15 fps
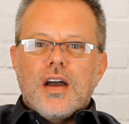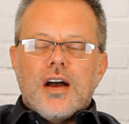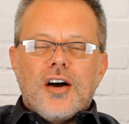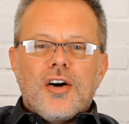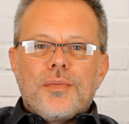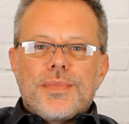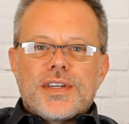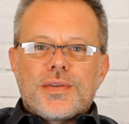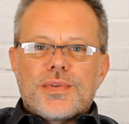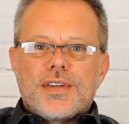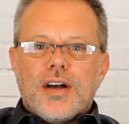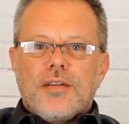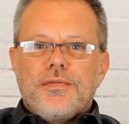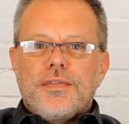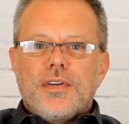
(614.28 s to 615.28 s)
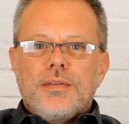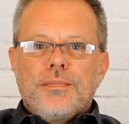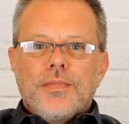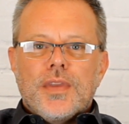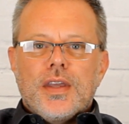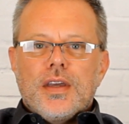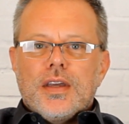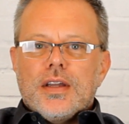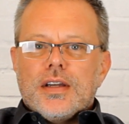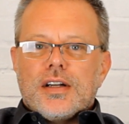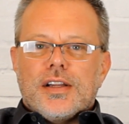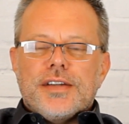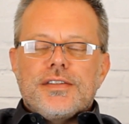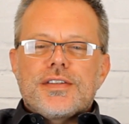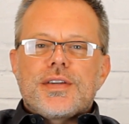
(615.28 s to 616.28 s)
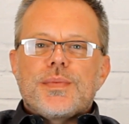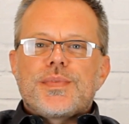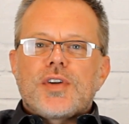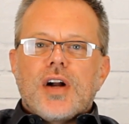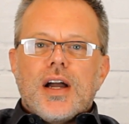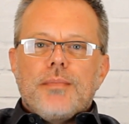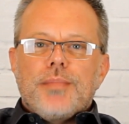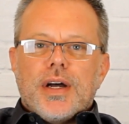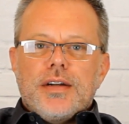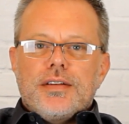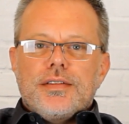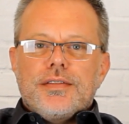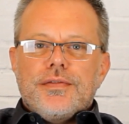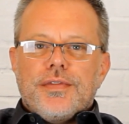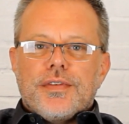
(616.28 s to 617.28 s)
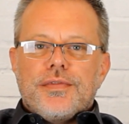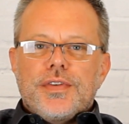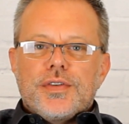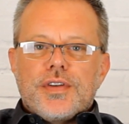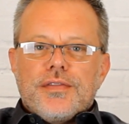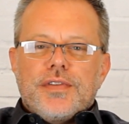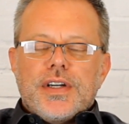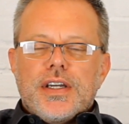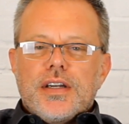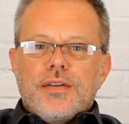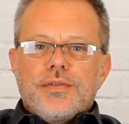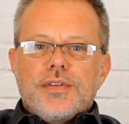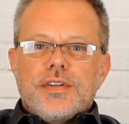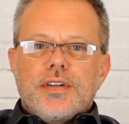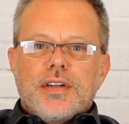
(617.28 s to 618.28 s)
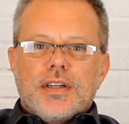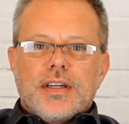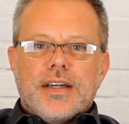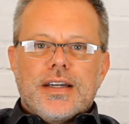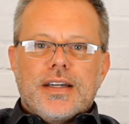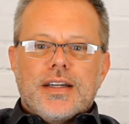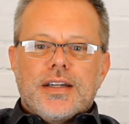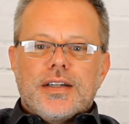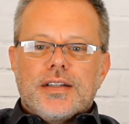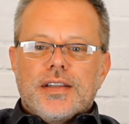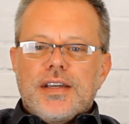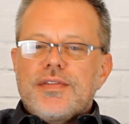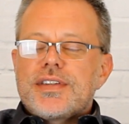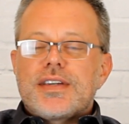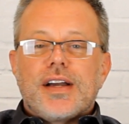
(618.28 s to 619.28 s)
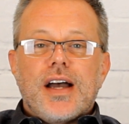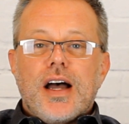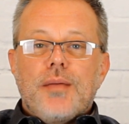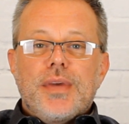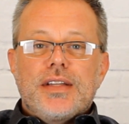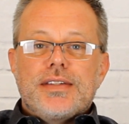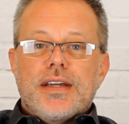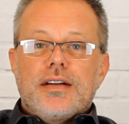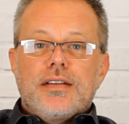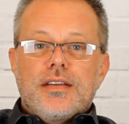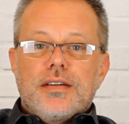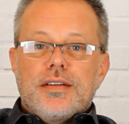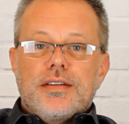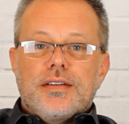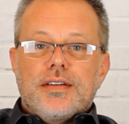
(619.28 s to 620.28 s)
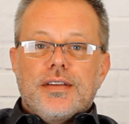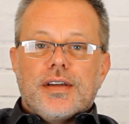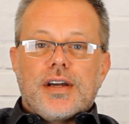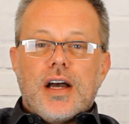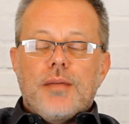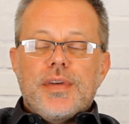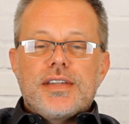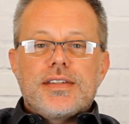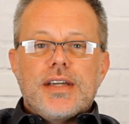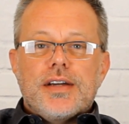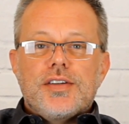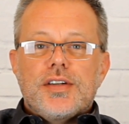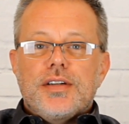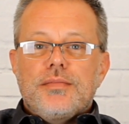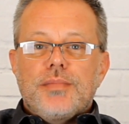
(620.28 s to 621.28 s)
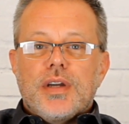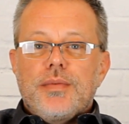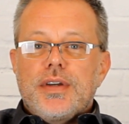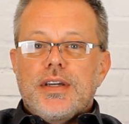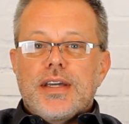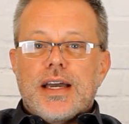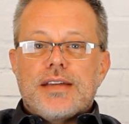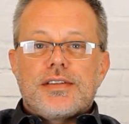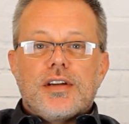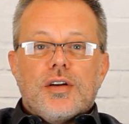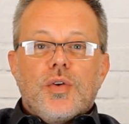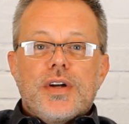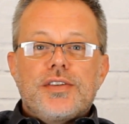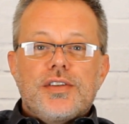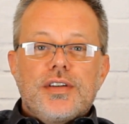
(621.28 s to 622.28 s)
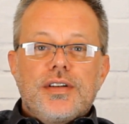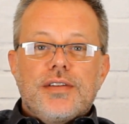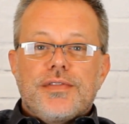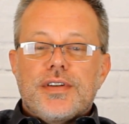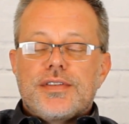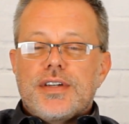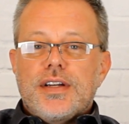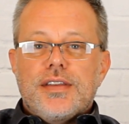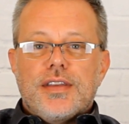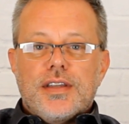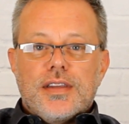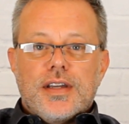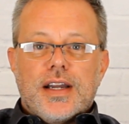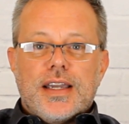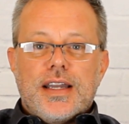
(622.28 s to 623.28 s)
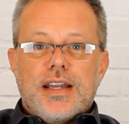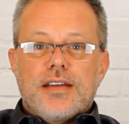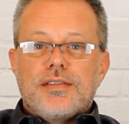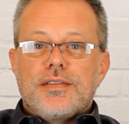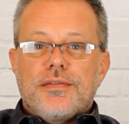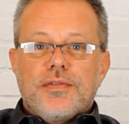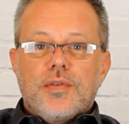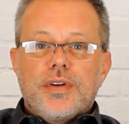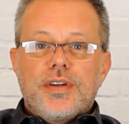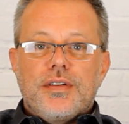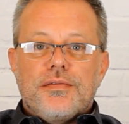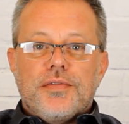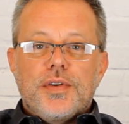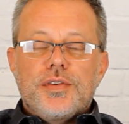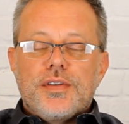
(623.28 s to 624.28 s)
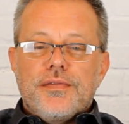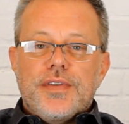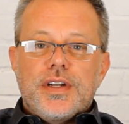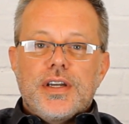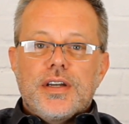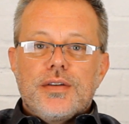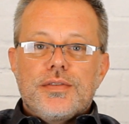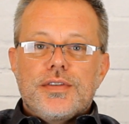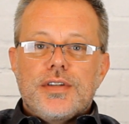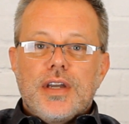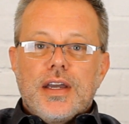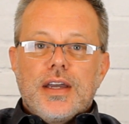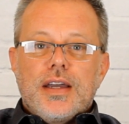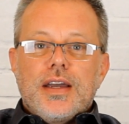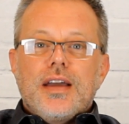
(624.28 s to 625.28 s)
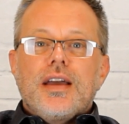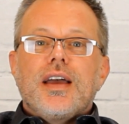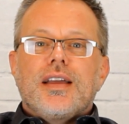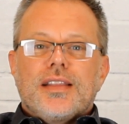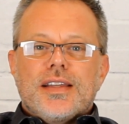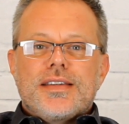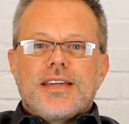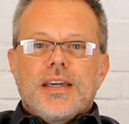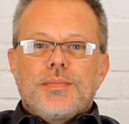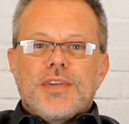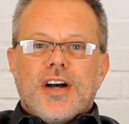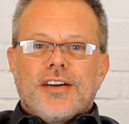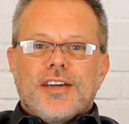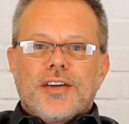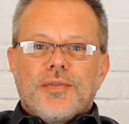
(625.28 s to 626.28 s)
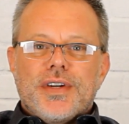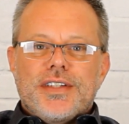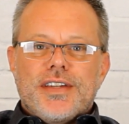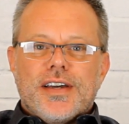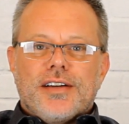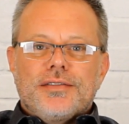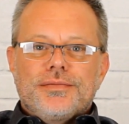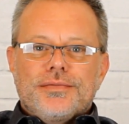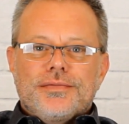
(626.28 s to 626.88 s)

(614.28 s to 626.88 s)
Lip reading: I hope this was helpful. Click the subscribe button for future videos. Leave us a comment down in the comment section. Maybe ask a question if there's anything that I can answer for you in future videos. And let's keep talking retail.